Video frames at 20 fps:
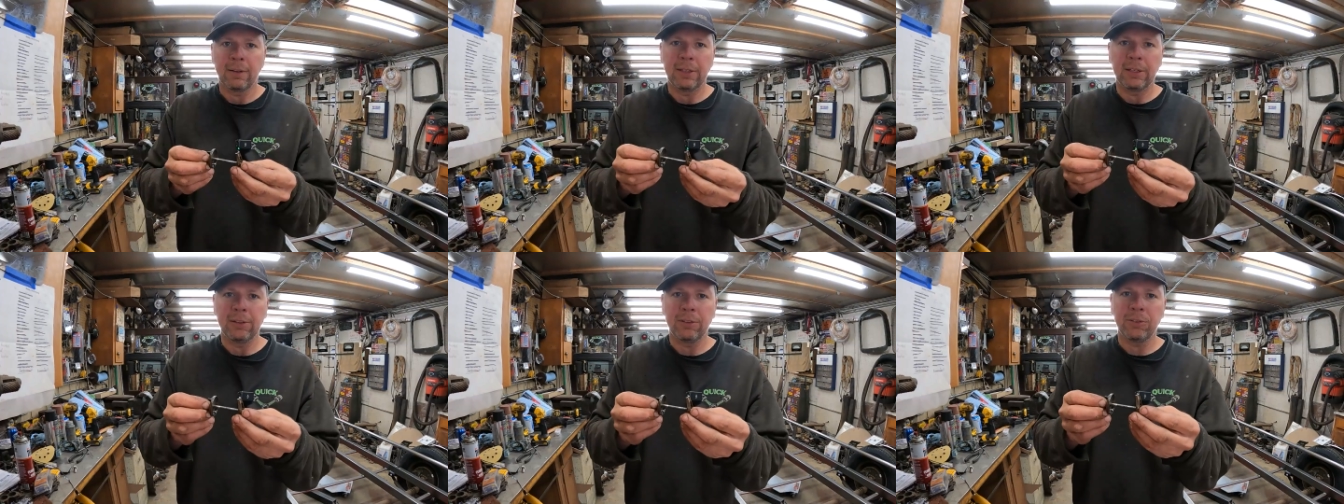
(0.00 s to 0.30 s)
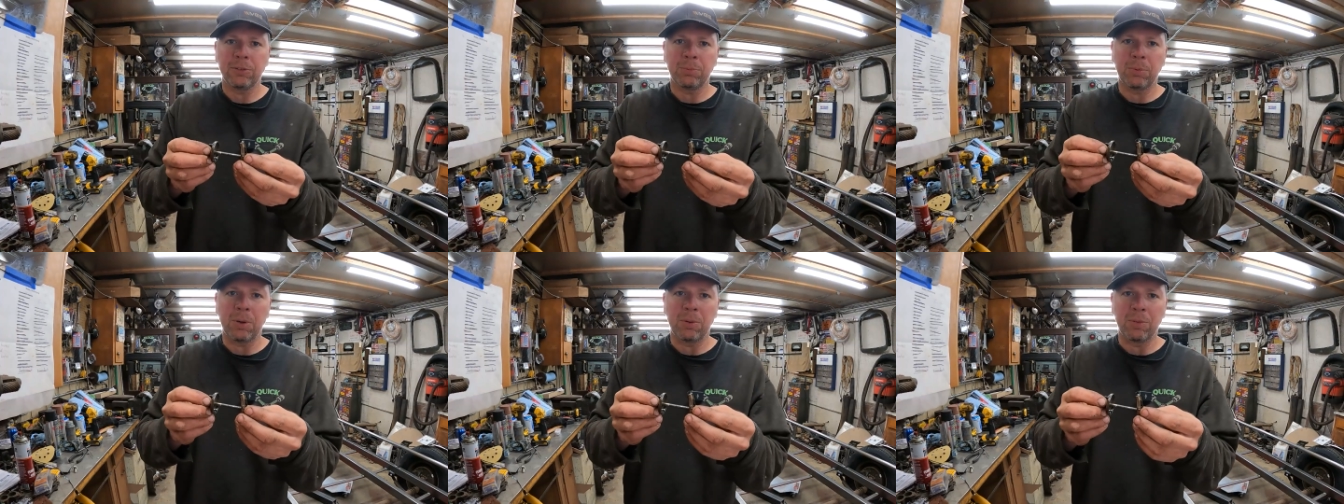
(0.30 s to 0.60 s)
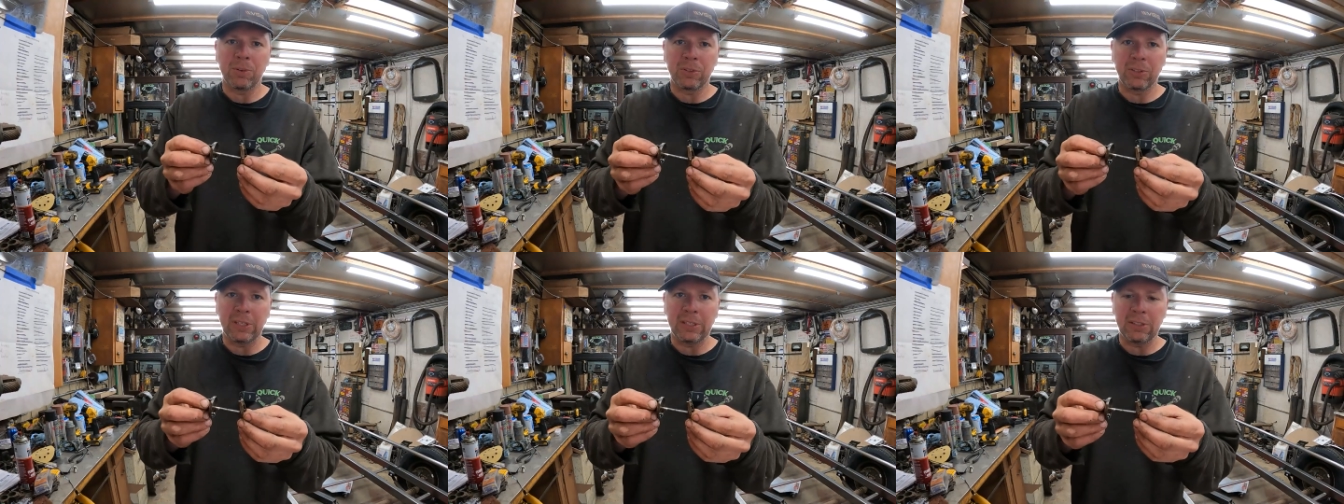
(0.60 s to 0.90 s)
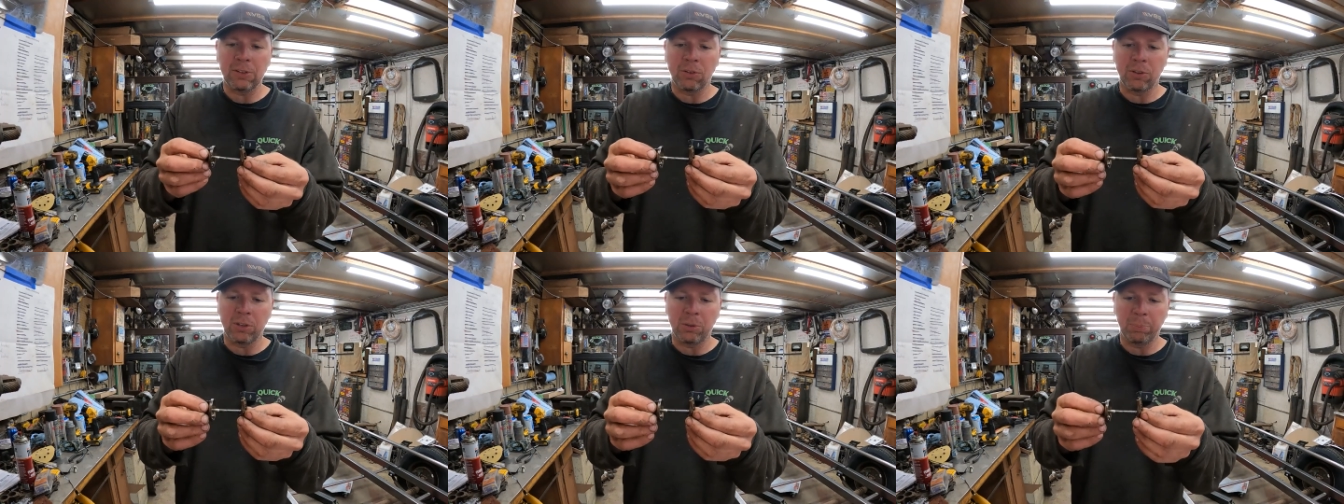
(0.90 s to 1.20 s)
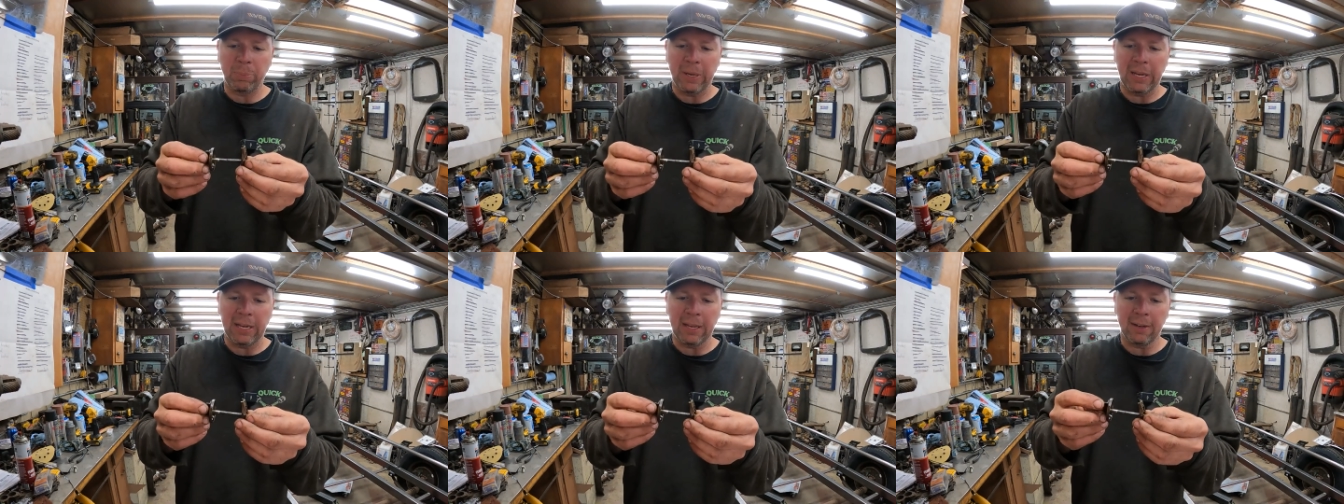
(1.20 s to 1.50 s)
Now here's what was in the oil
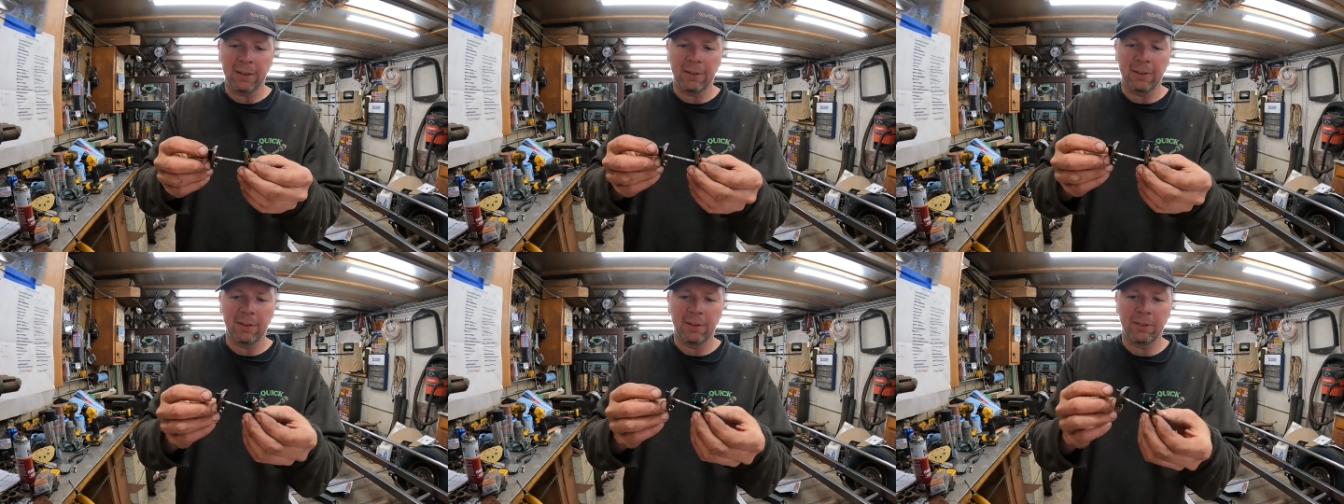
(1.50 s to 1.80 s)
pan